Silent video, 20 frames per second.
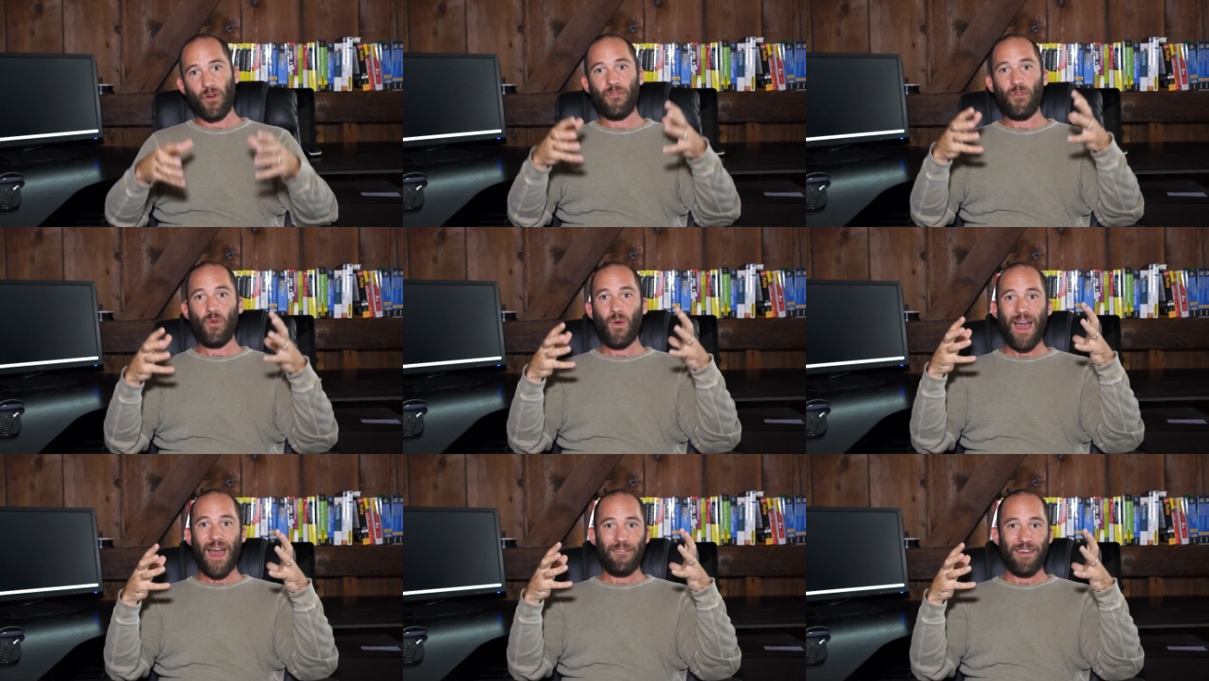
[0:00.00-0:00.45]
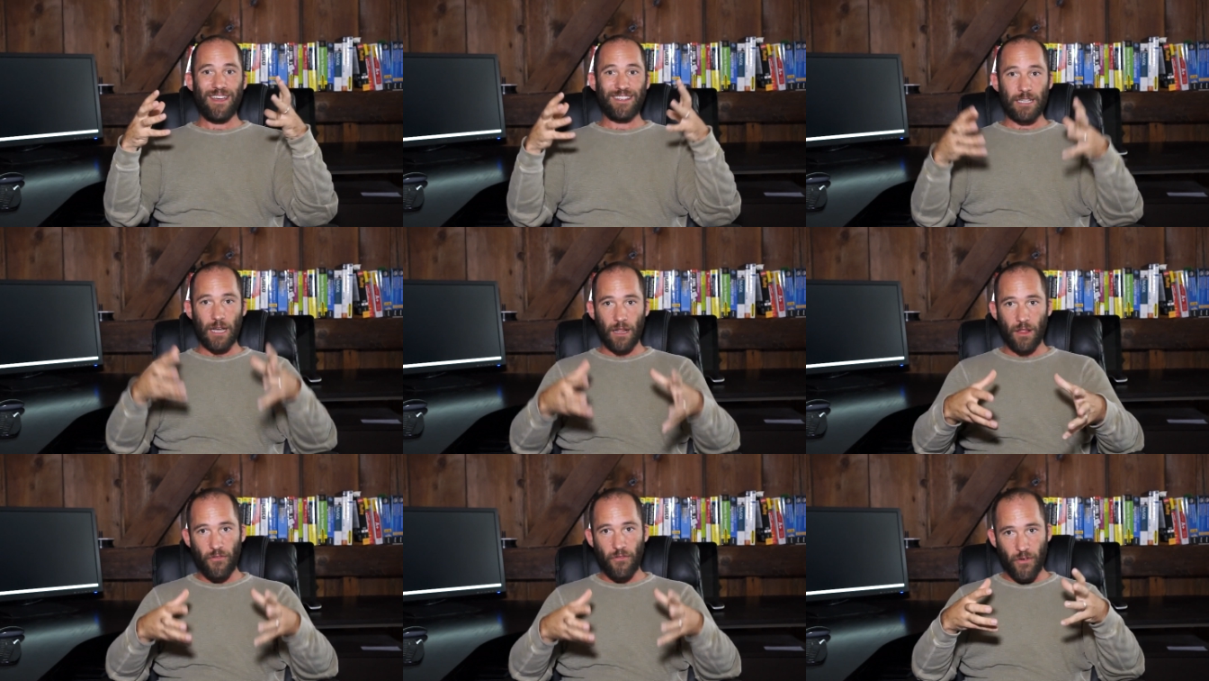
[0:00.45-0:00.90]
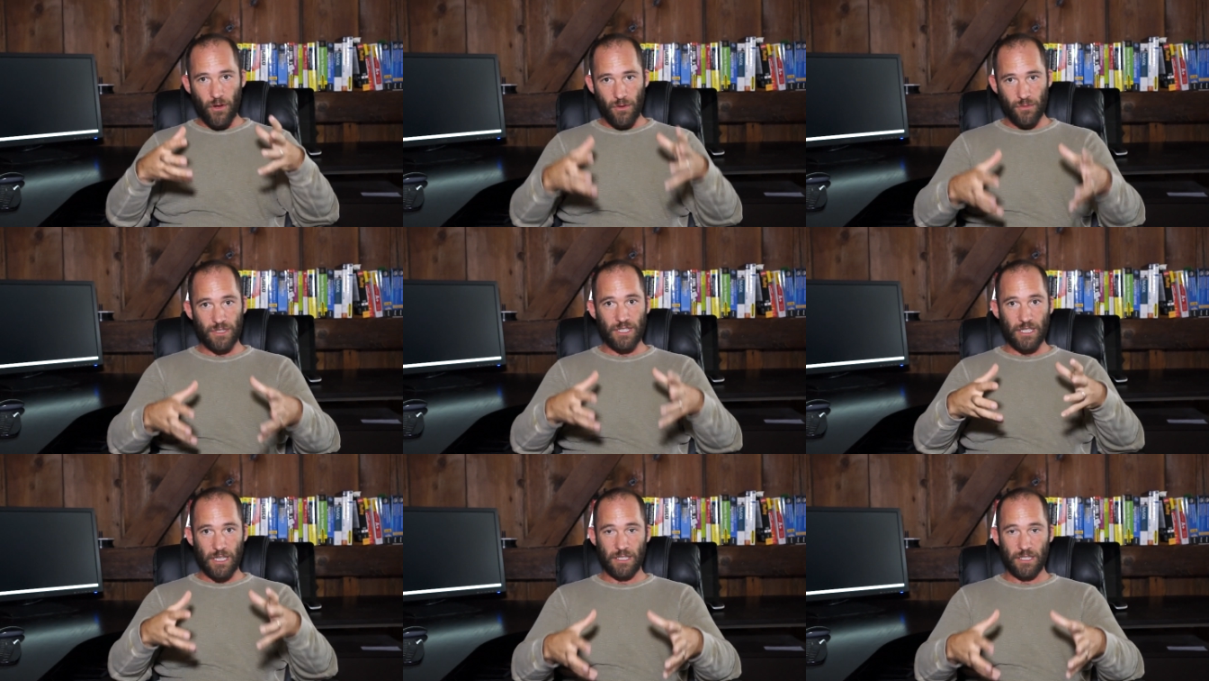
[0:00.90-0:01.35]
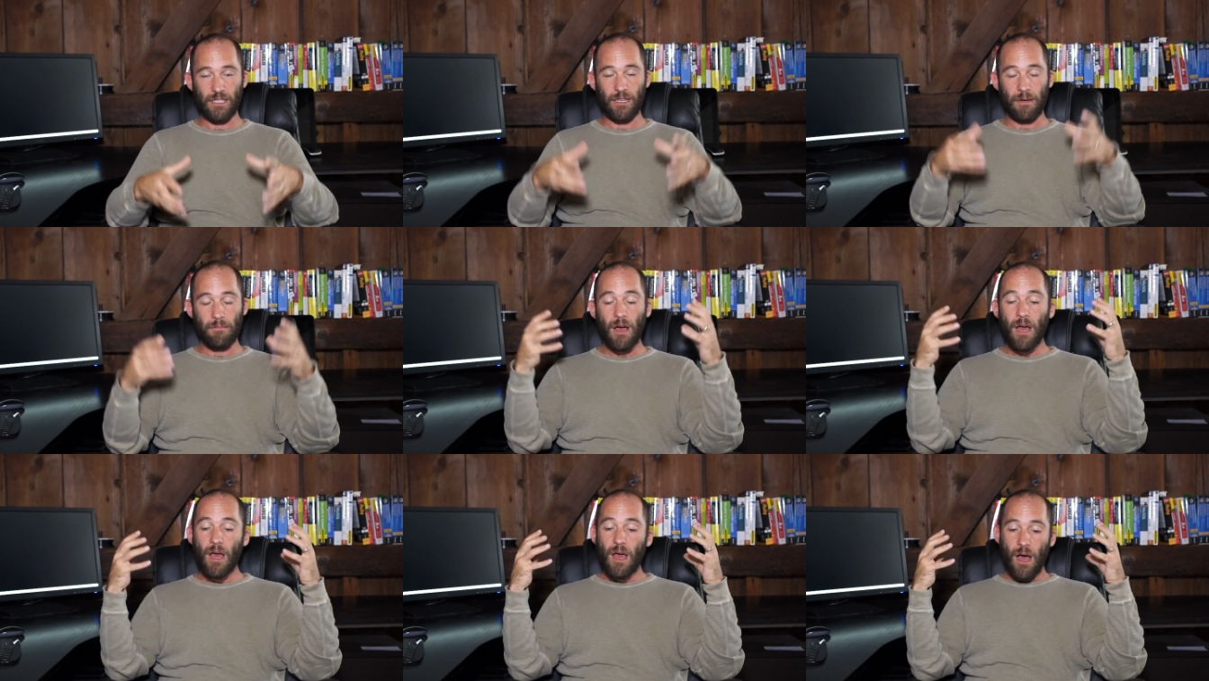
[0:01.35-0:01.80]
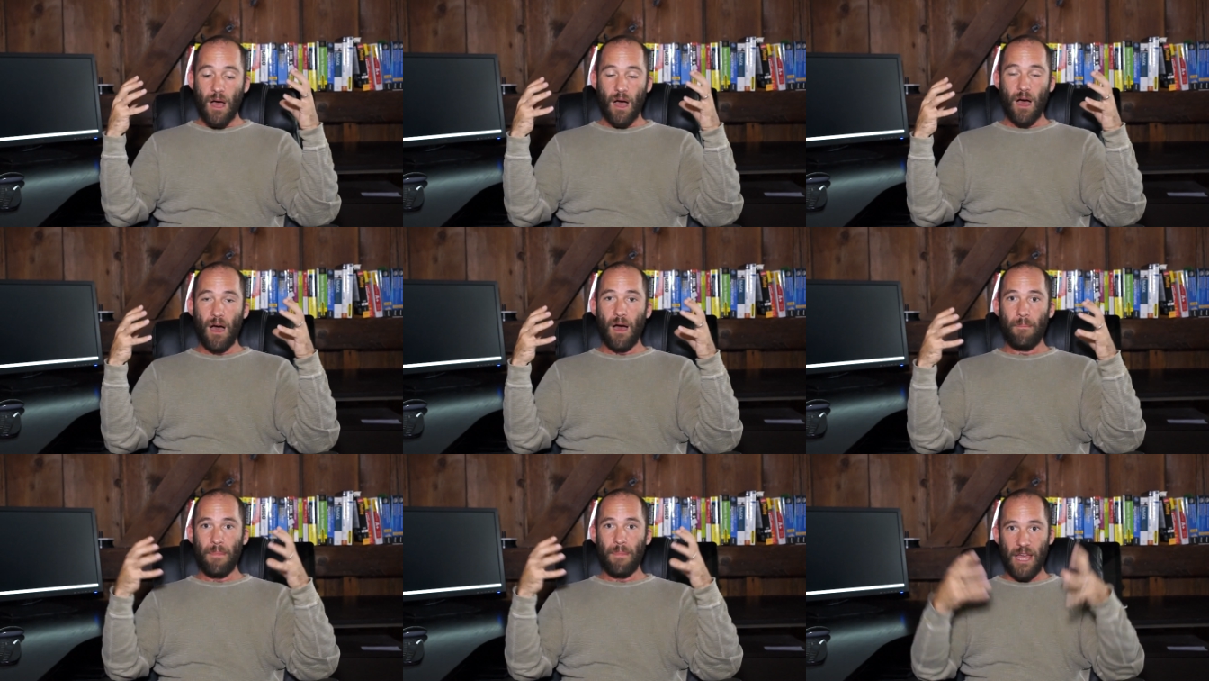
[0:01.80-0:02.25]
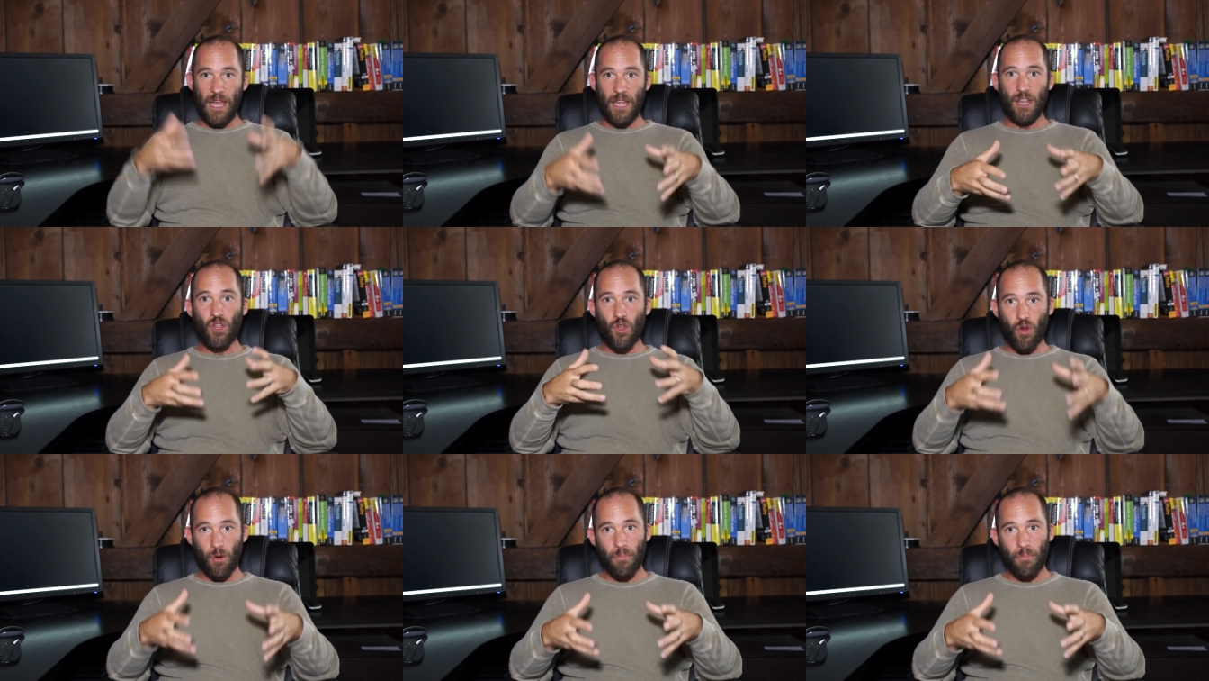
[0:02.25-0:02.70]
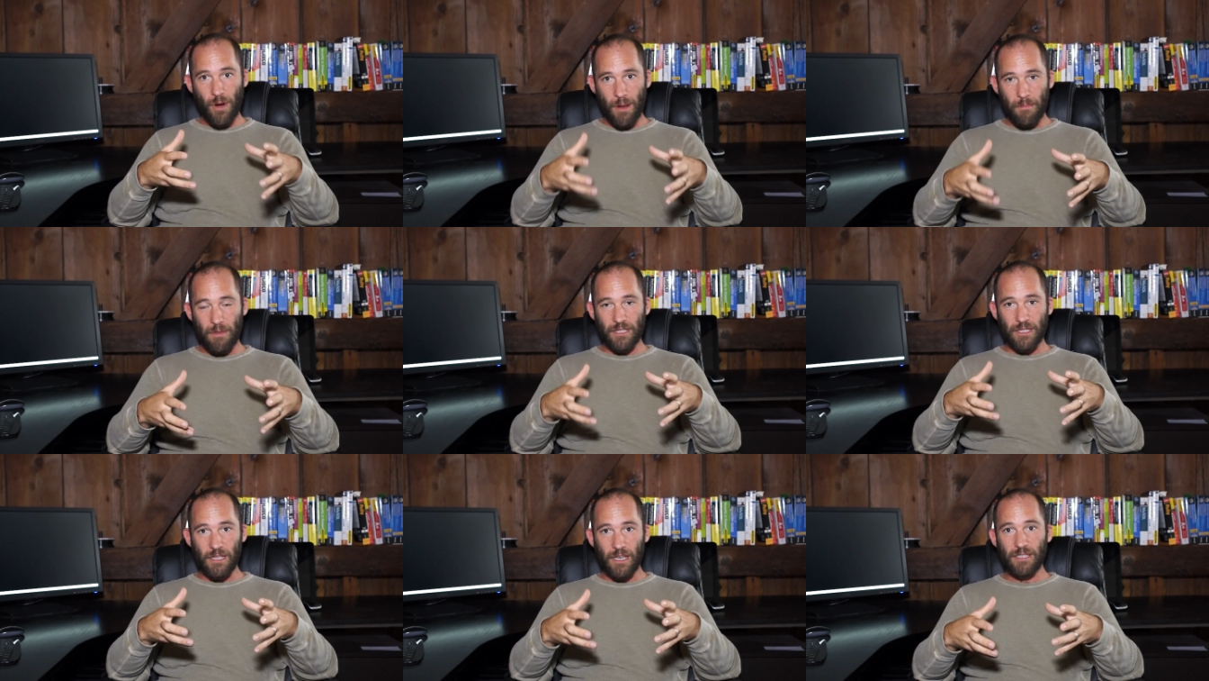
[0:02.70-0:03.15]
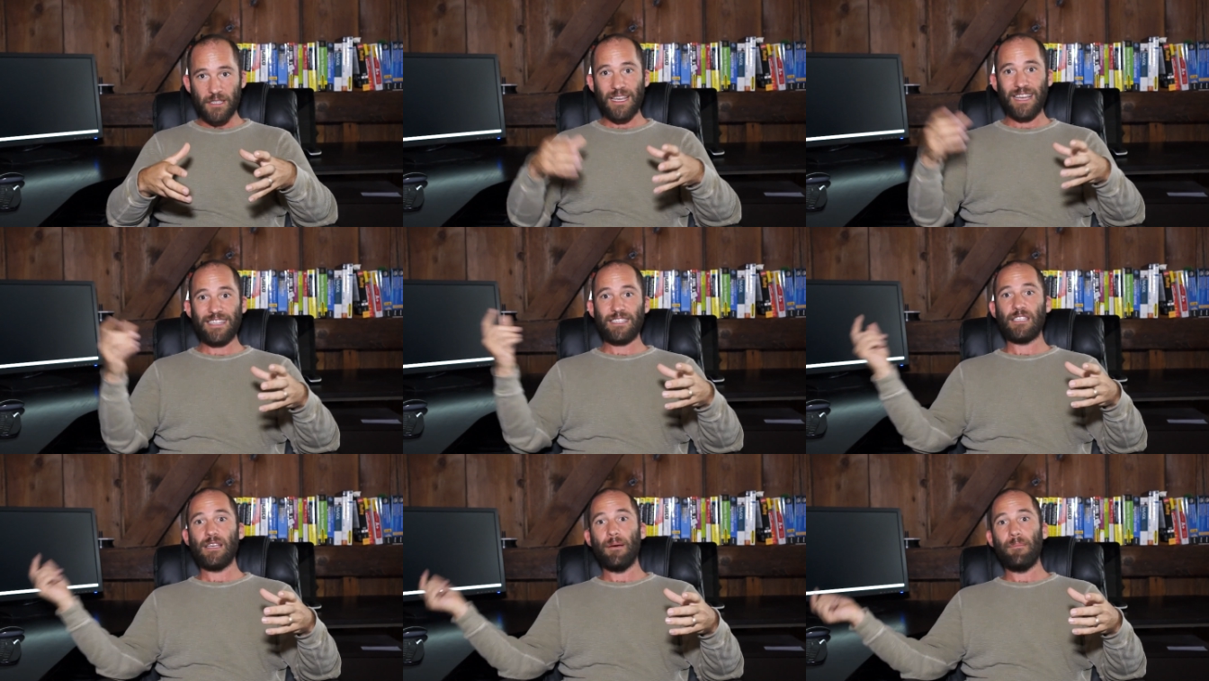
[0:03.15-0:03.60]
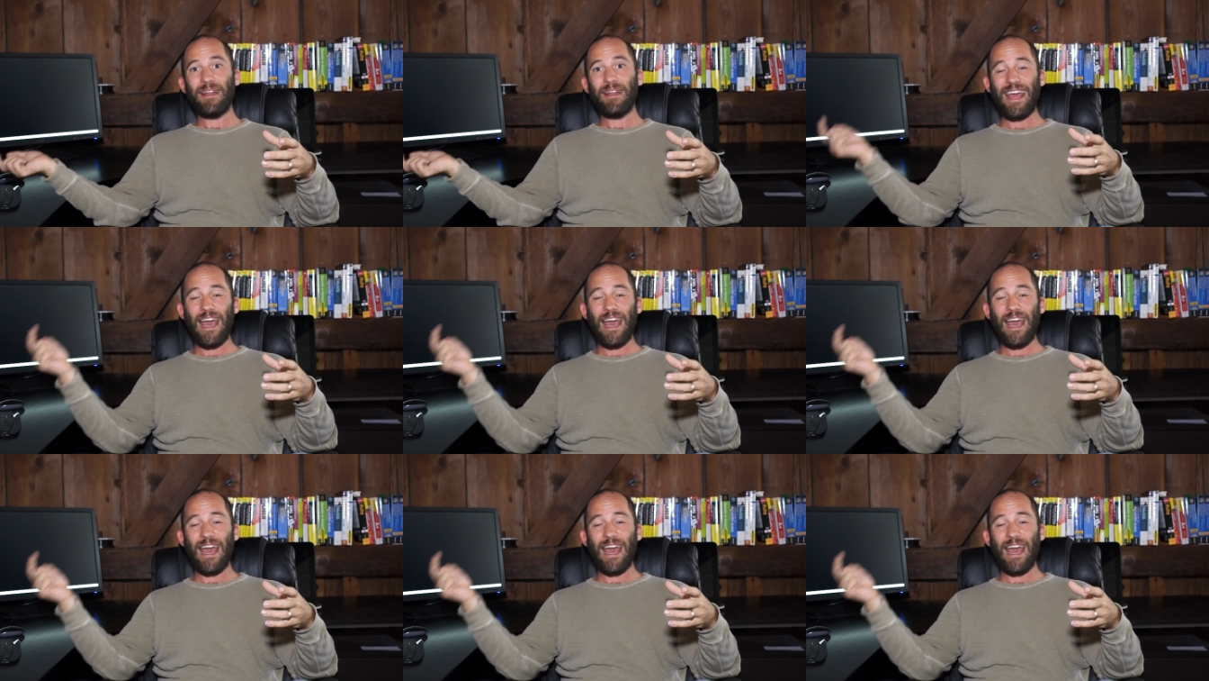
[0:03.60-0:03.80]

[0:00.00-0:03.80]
if you have a telephone system um, in your premises and somebody